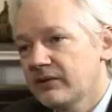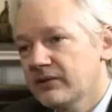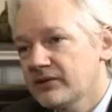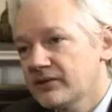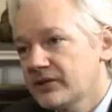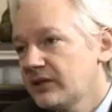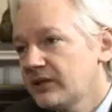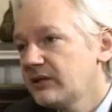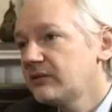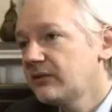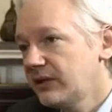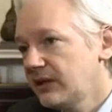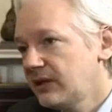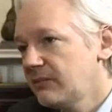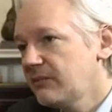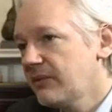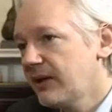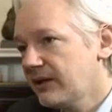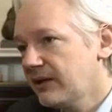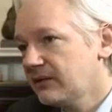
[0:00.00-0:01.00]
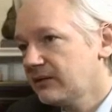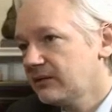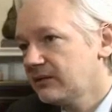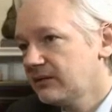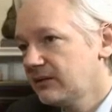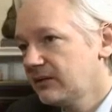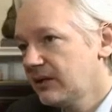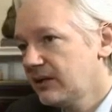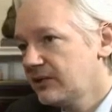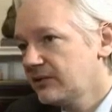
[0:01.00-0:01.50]
that even a single
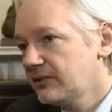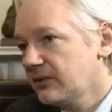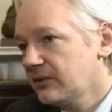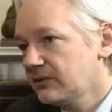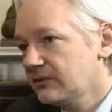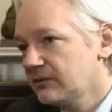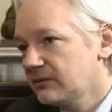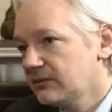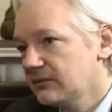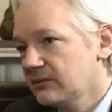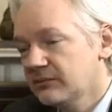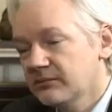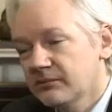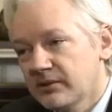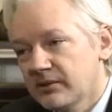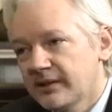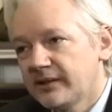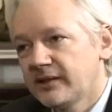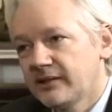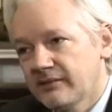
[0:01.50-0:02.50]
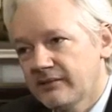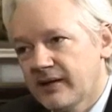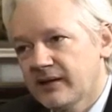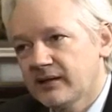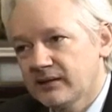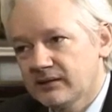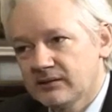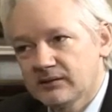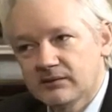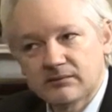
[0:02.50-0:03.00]
email is not completely
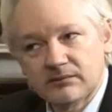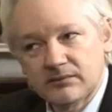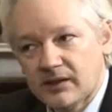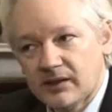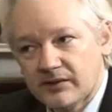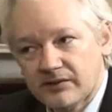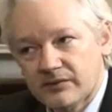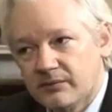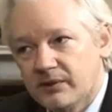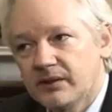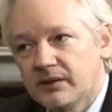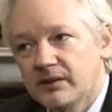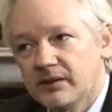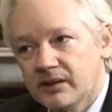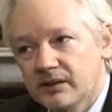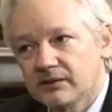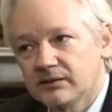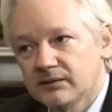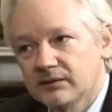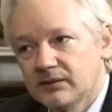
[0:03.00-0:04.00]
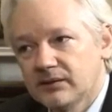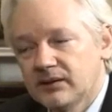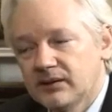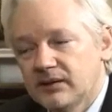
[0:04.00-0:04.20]
valid. It hasn't been done.